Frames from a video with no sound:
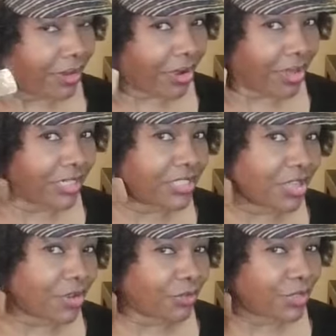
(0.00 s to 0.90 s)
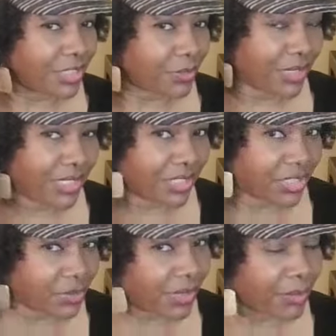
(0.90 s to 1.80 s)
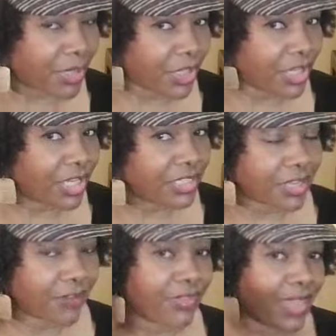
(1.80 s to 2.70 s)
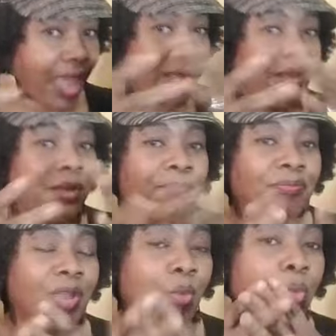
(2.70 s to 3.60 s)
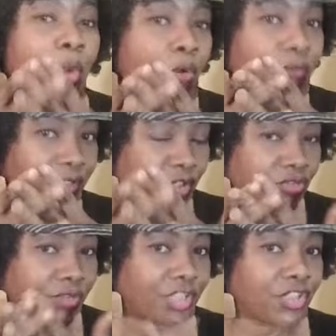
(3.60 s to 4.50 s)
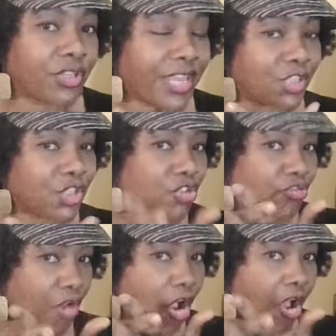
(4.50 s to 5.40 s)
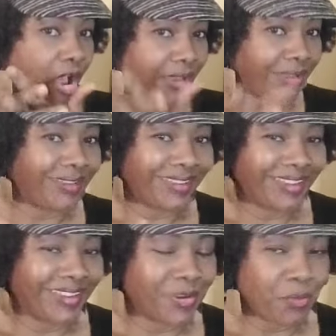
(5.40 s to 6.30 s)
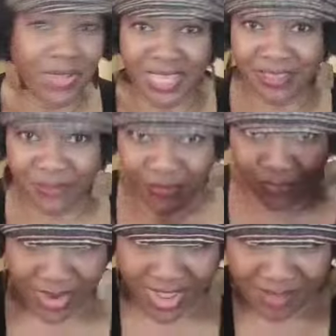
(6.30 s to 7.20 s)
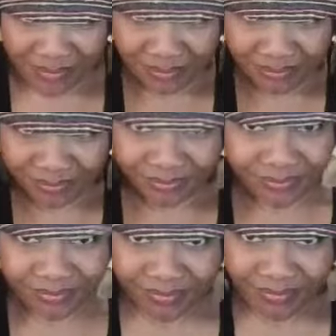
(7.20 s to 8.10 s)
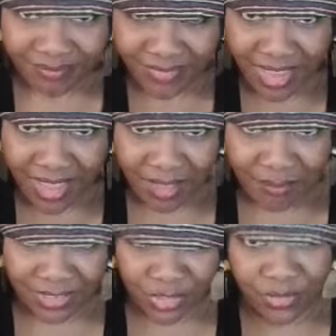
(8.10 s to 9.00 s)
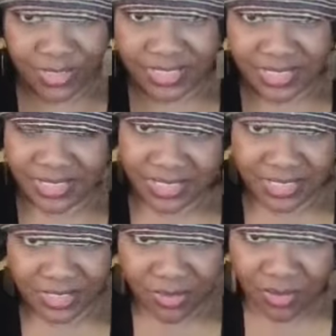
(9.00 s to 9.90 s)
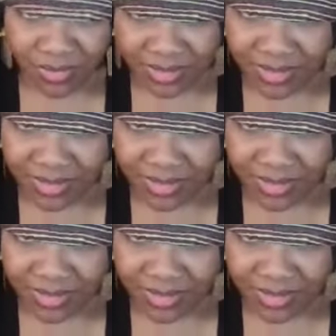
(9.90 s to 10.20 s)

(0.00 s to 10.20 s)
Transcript: on its own. You see what it's doing because of that woven structure, that straw weave, right? But you can still